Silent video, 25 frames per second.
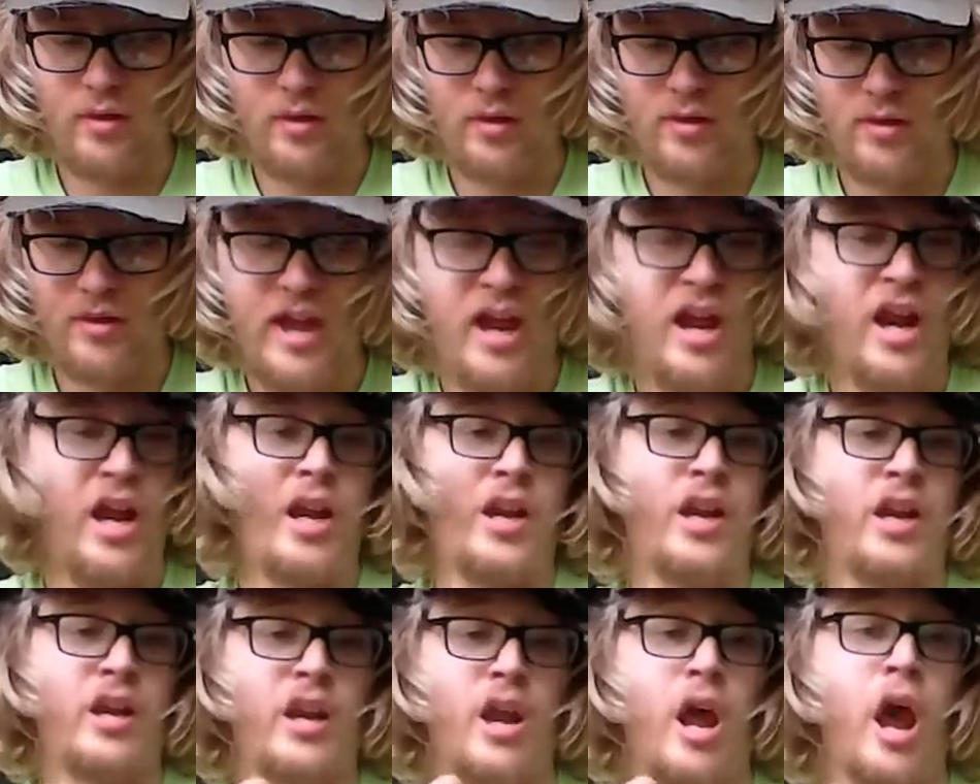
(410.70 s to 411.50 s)
they
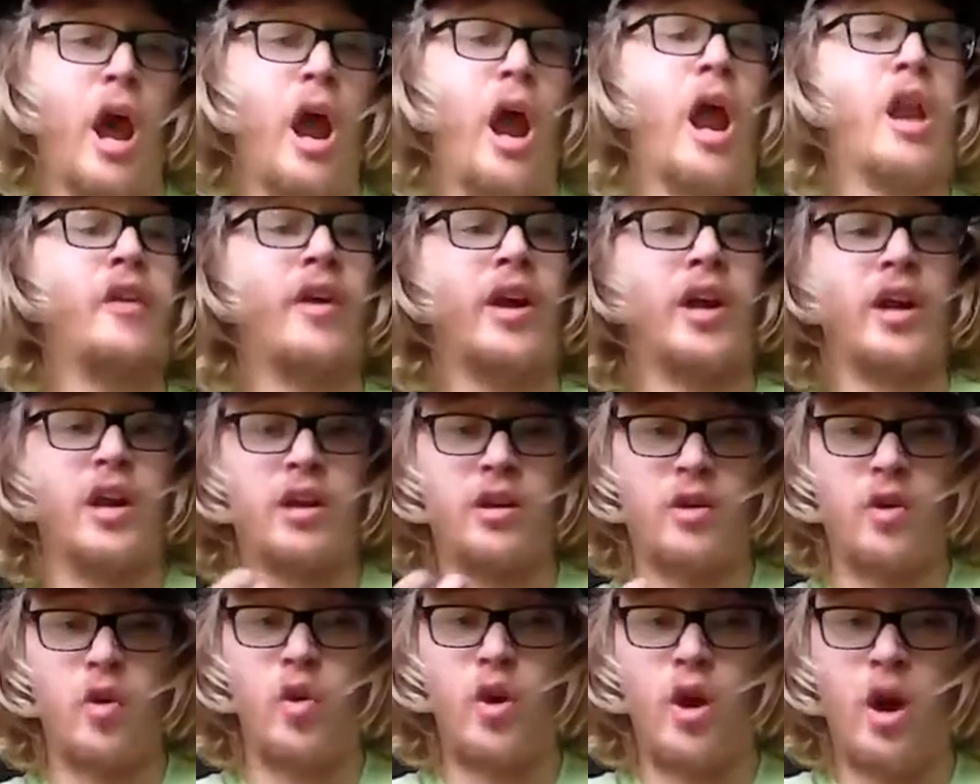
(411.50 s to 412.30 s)
decide to, like,
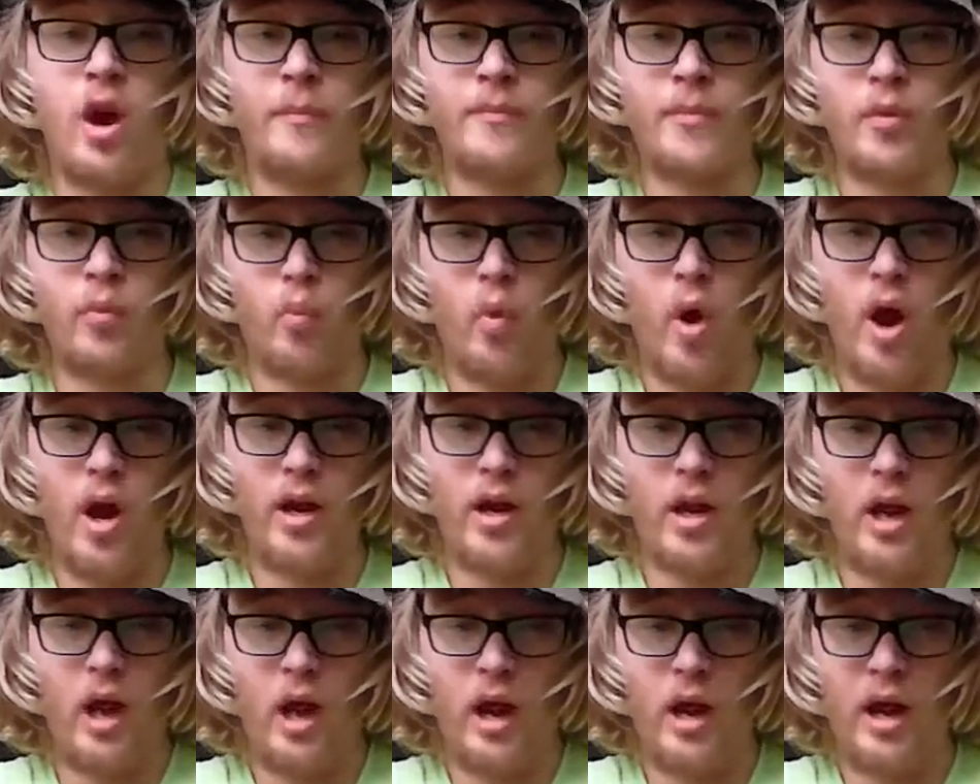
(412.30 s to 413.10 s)
suit up. The one
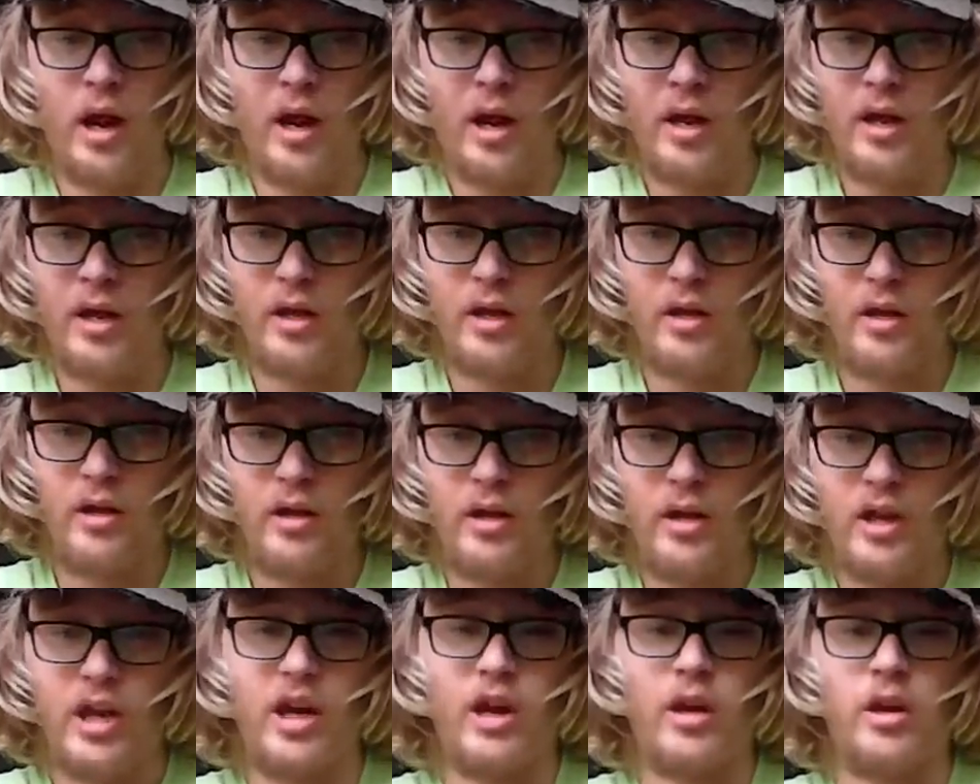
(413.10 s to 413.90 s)
guy
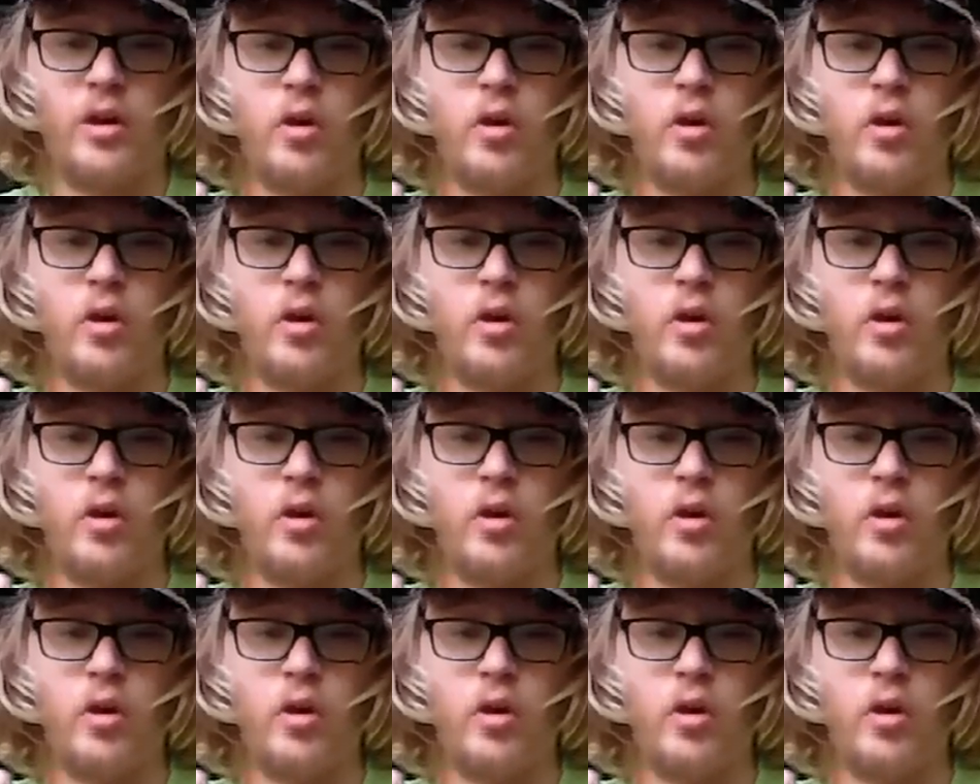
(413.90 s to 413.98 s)
gets